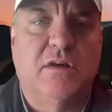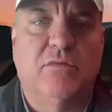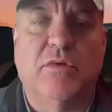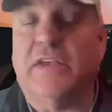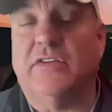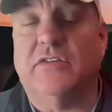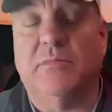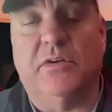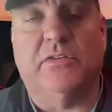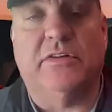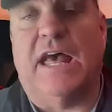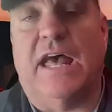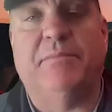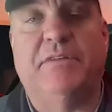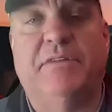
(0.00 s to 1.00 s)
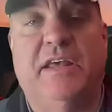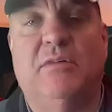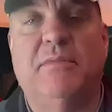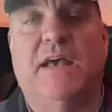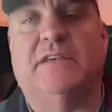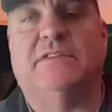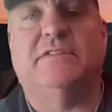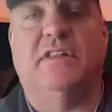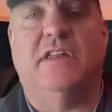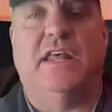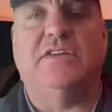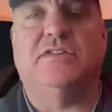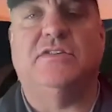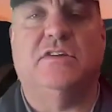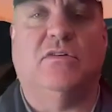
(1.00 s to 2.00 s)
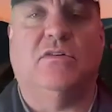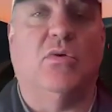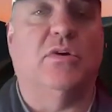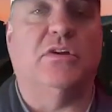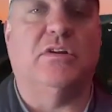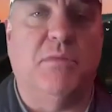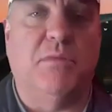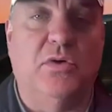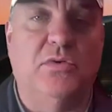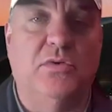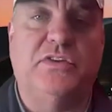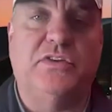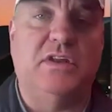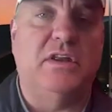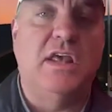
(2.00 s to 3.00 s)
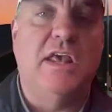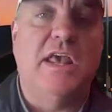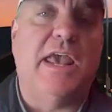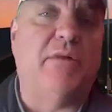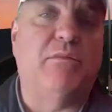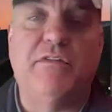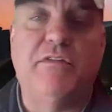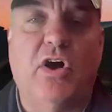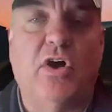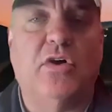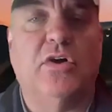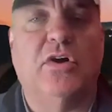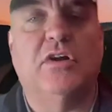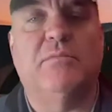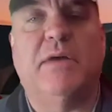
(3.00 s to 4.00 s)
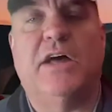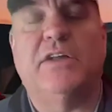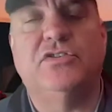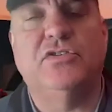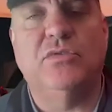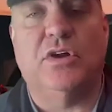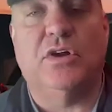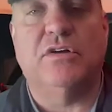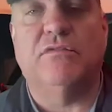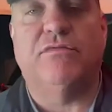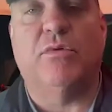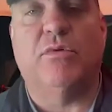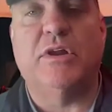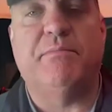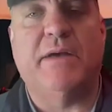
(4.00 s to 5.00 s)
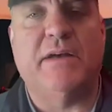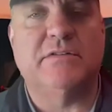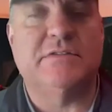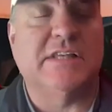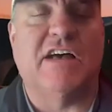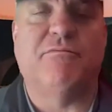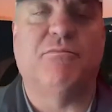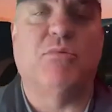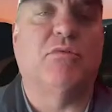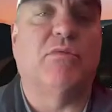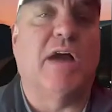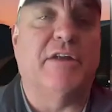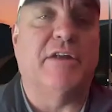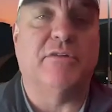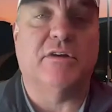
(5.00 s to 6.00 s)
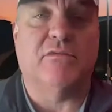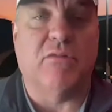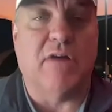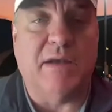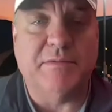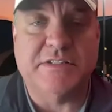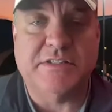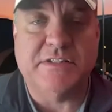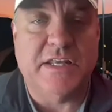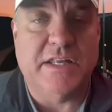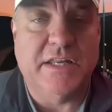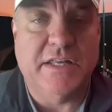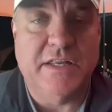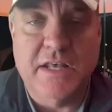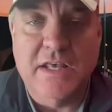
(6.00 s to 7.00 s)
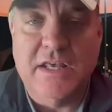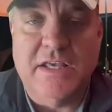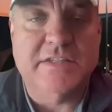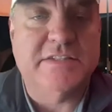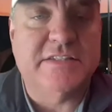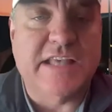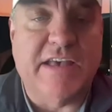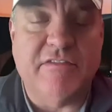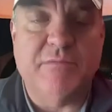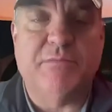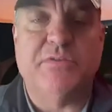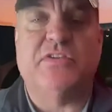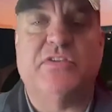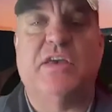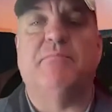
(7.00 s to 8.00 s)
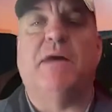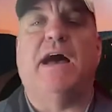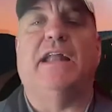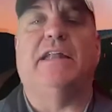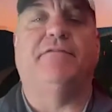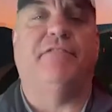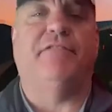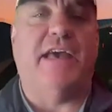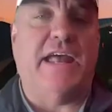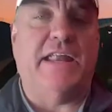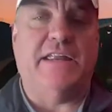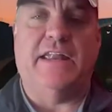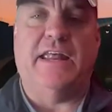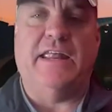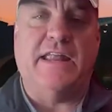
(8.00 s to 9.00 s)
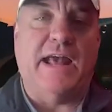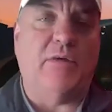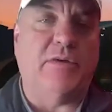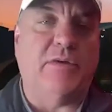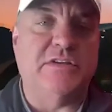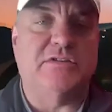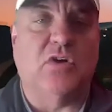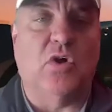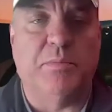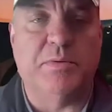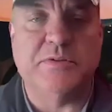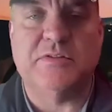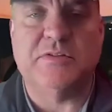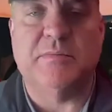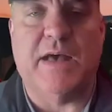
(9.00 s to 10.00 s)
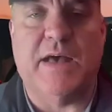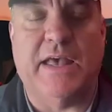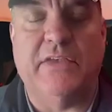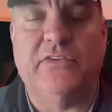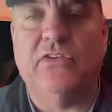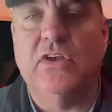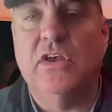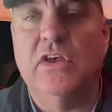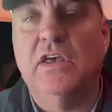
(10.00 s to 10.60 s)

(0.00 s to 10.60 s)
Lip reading: ranks among the top tailbacks in the nation, according to most. And we've all heard about 240-pound sophomore Roderick Robinson and his 7% body fat and how he's opened some eyes.